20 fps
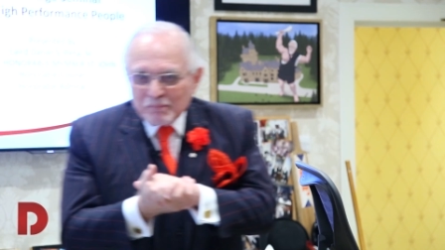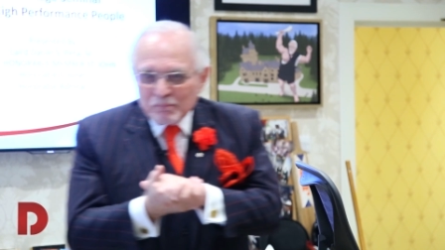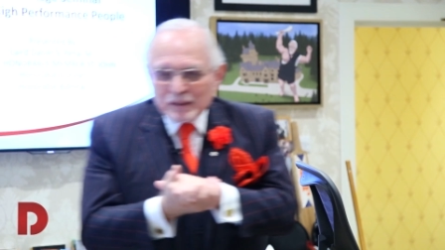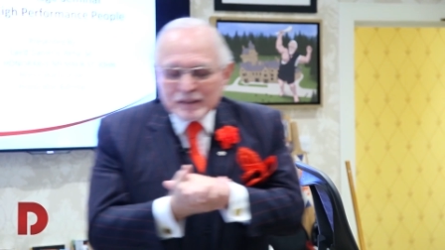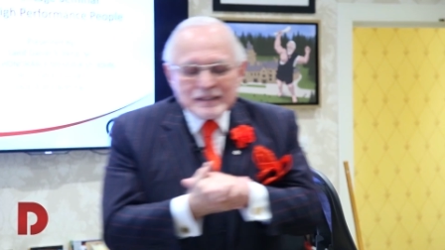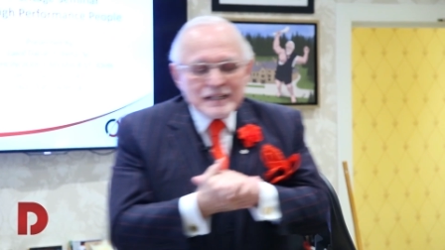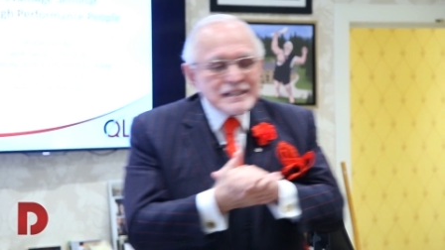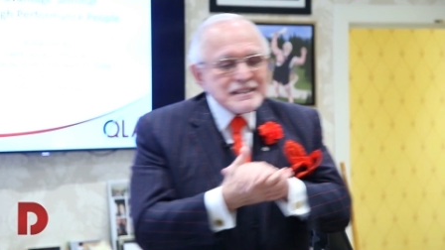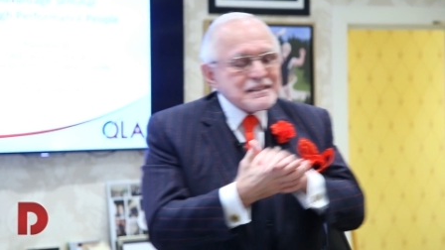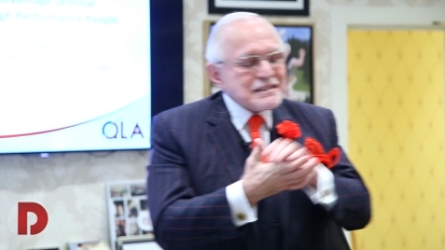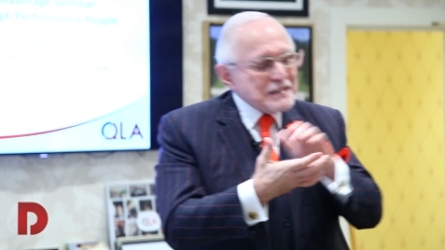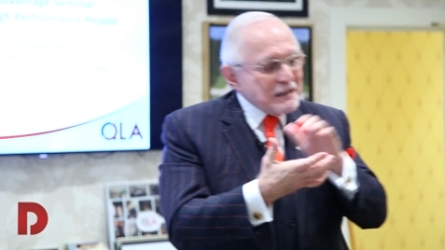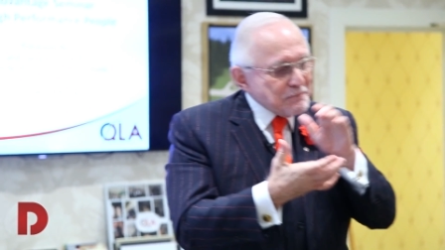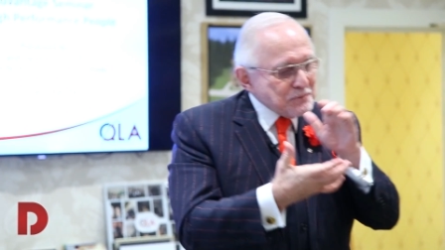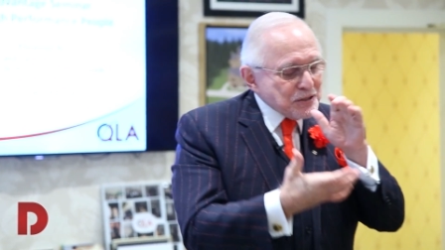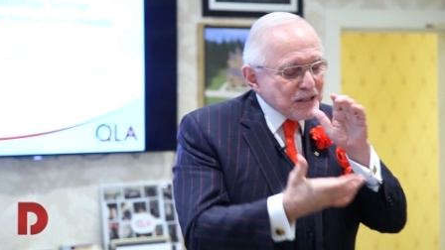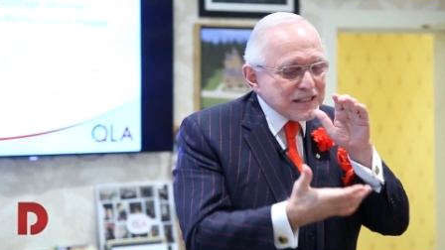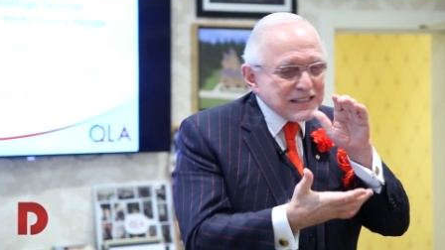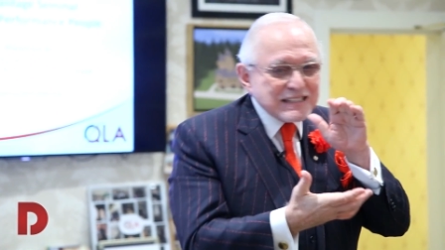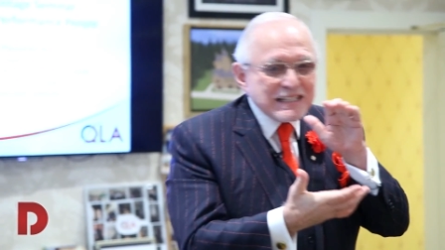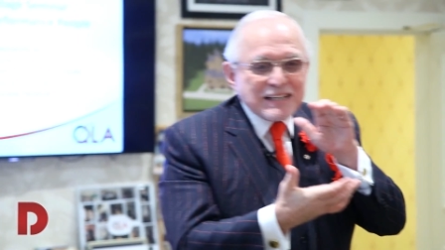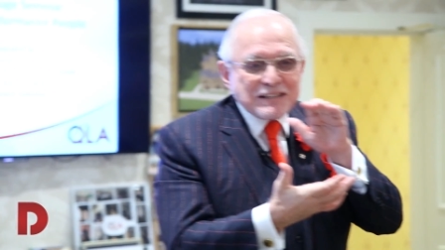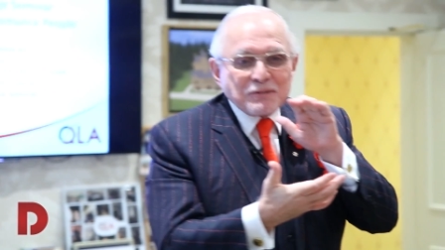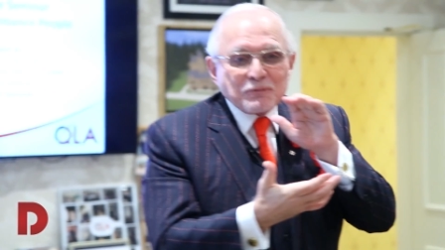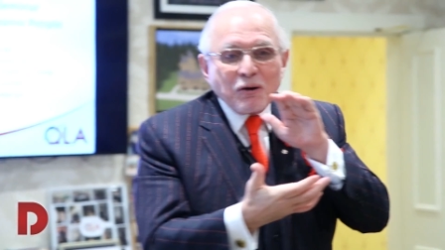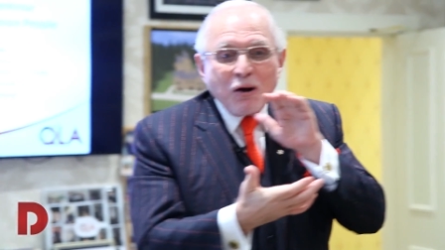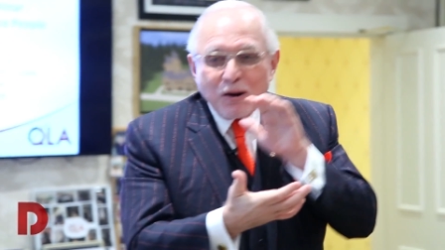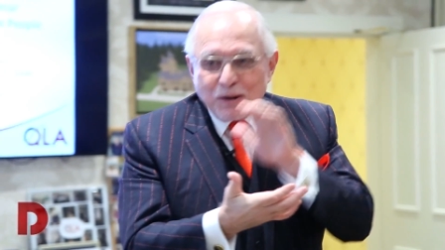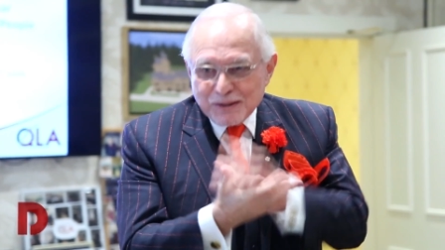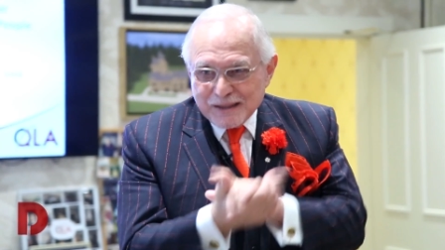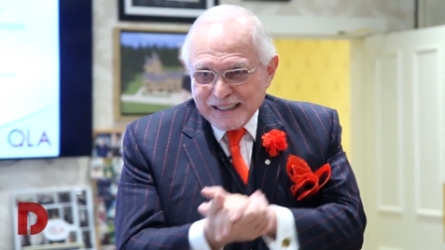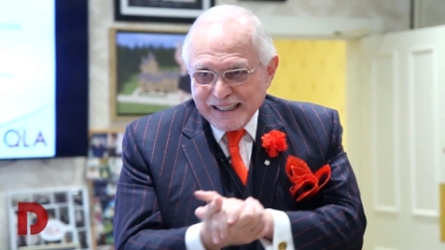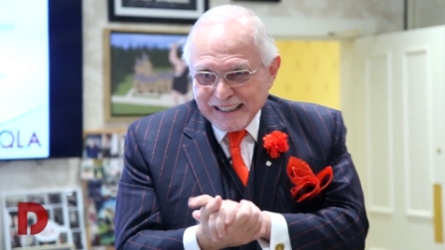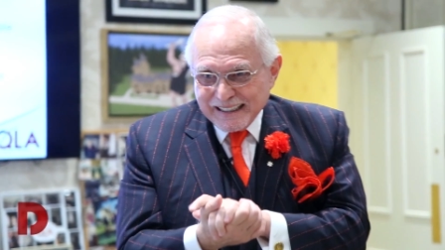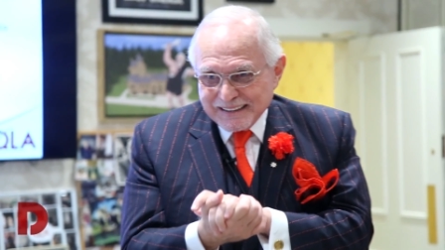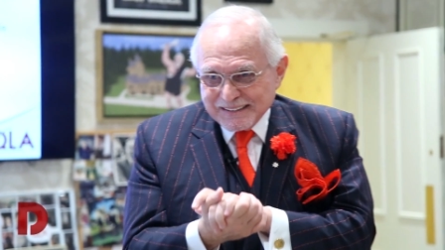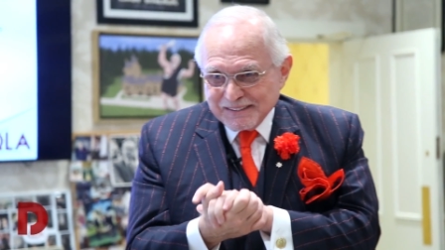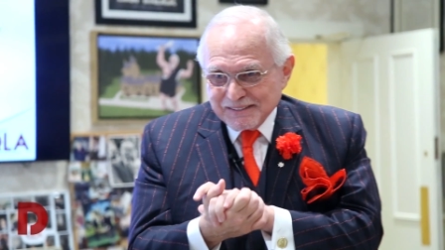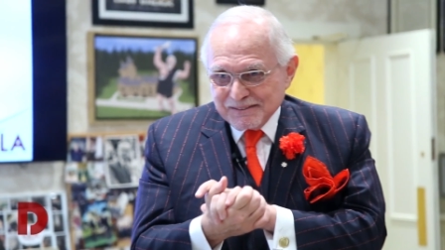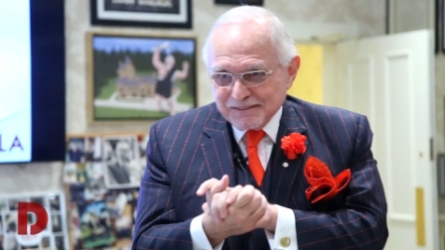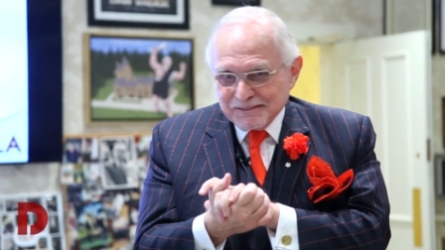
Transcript: But this dipshit said the wrong thing.